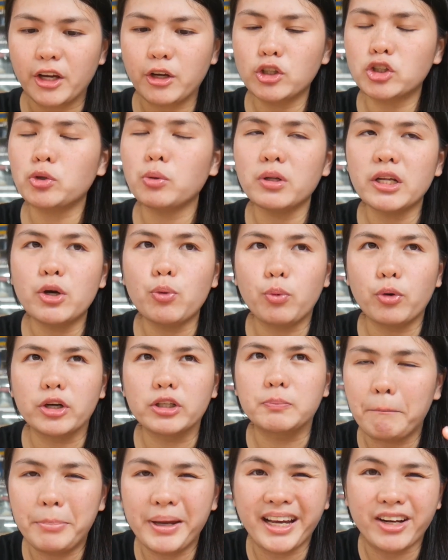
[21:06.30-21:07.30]
usually would
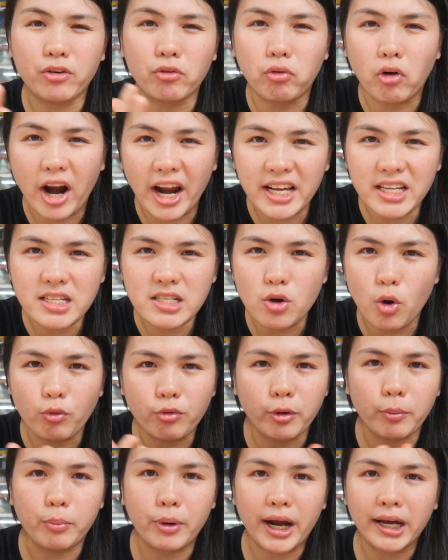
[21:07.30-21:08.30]
pick rice
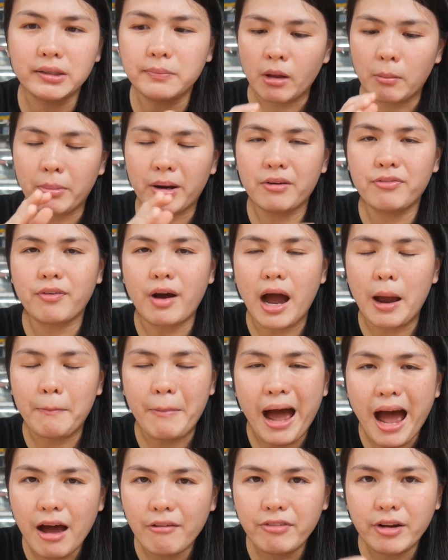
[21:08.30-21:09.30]
over bread, but if I'm
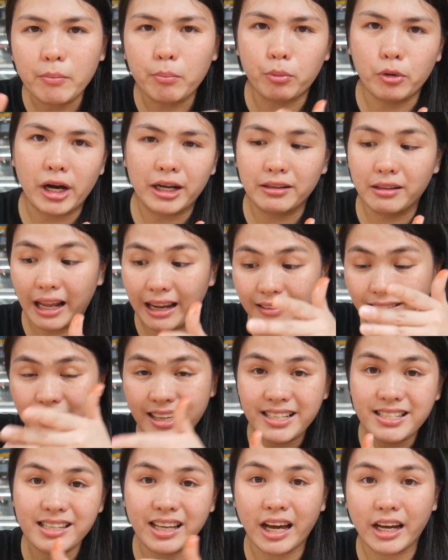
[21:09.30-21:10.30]
having bread like
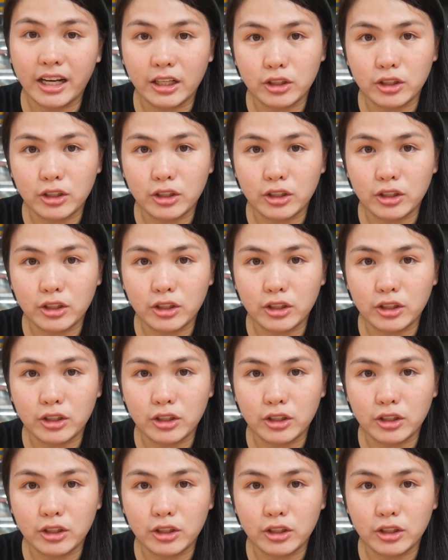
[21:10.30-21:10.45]
this kaya